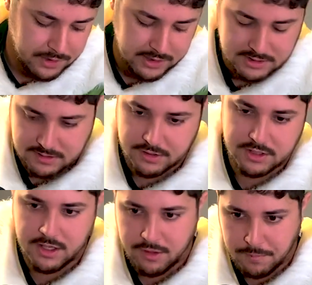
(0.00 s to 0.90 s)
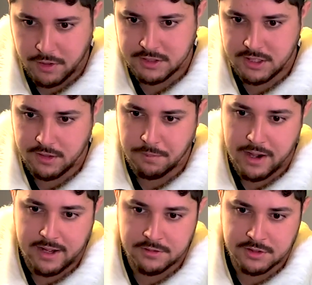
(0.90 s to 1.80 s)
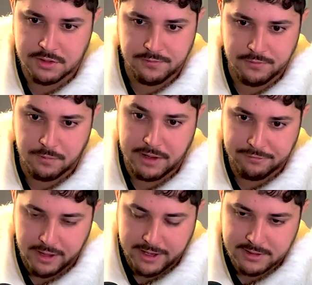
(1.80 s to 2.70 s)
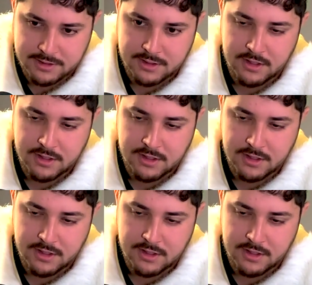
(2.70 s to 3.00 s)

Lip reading: because there's another person on the Browns for my flex.